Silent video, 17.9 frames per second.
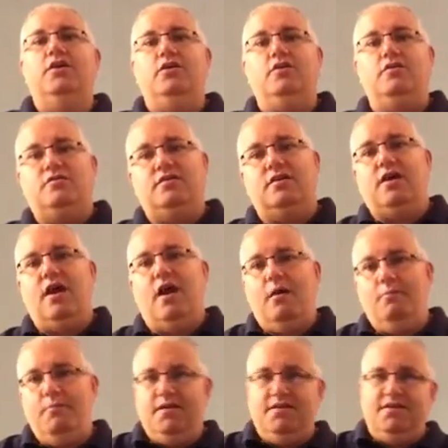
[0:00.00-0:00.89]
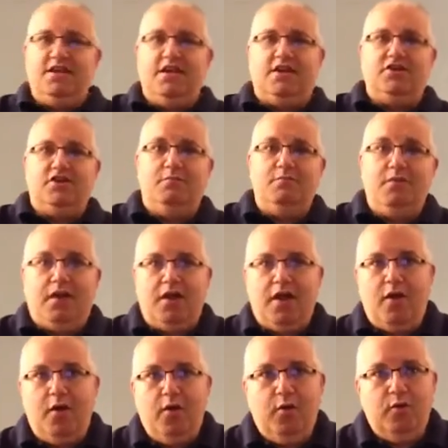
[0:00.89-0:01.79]
Use the comment section
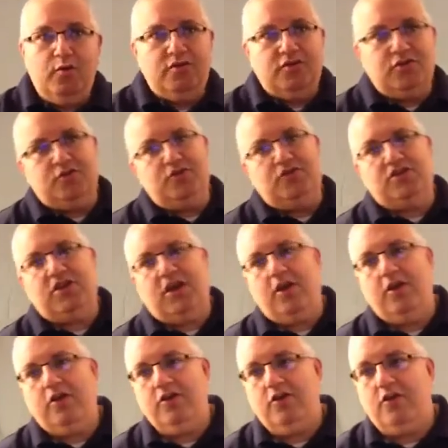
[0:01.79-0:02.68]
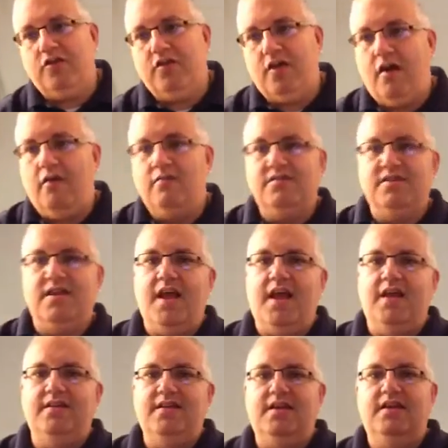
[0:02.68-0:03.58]
below to share your thoughts and
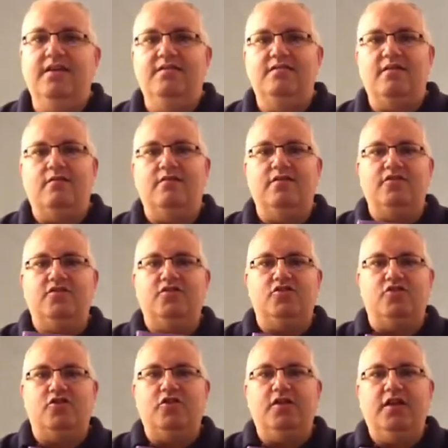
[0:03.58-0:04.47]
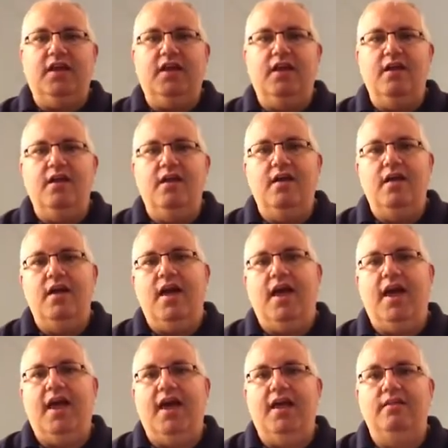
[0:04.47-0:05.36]
ideas on this journey.
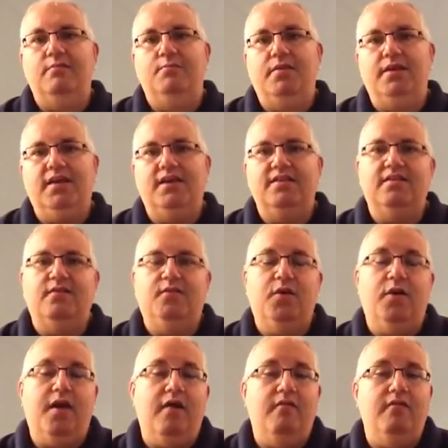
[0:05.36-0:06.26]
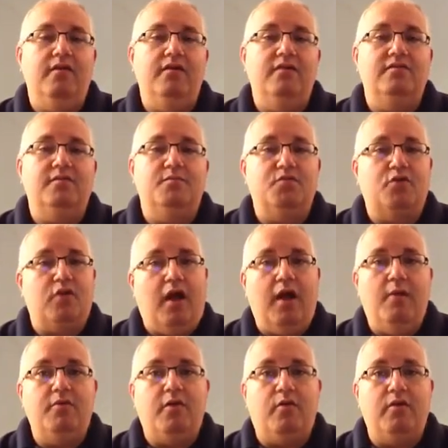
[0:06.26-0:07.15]
And please, if you haven't
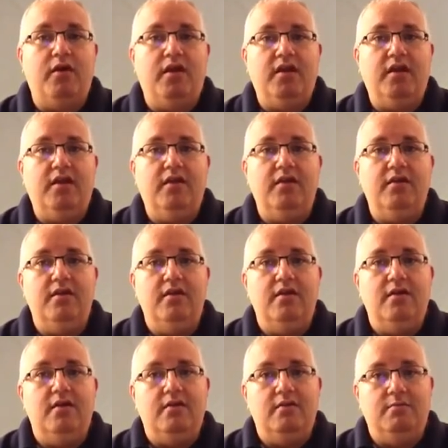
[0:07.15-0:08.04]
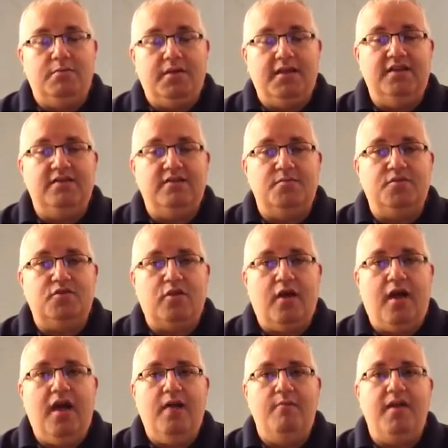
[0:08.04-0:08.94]
subscribed already, please
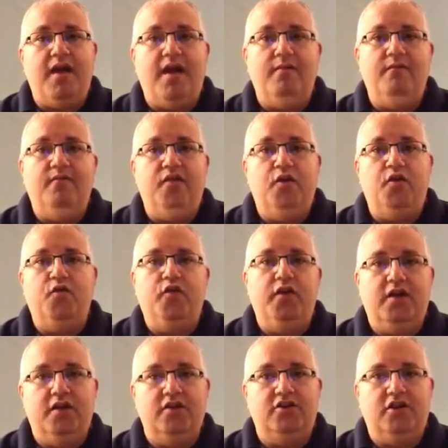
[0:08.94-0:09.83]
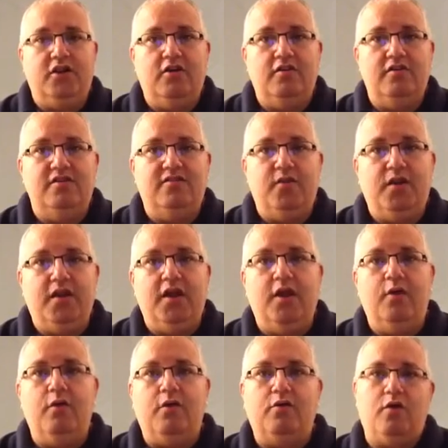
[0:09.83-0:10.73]
subscribe and feel free to share this
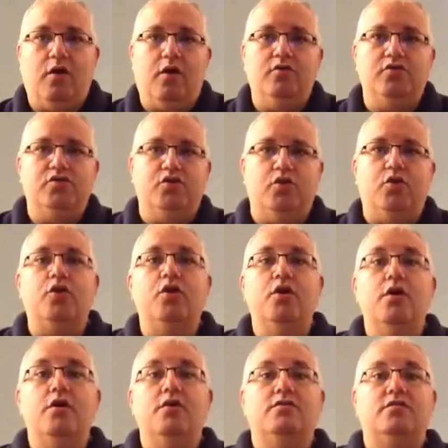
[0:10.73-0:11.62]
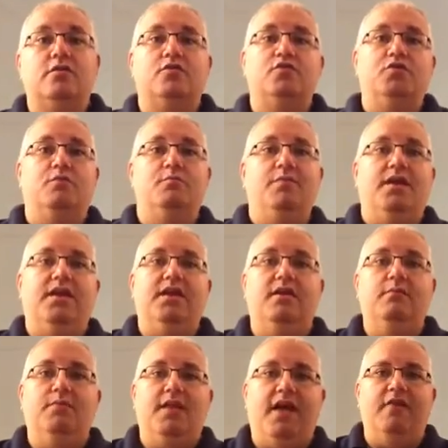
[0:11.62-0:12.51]
video across your social
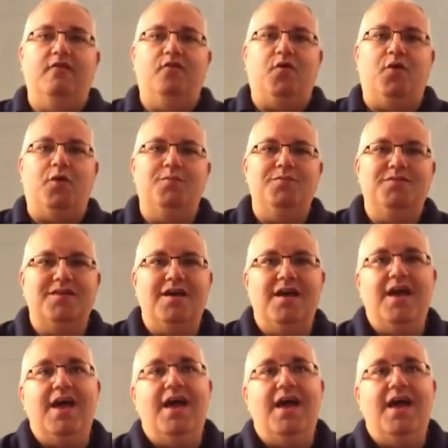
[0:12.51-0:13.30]
media platforms.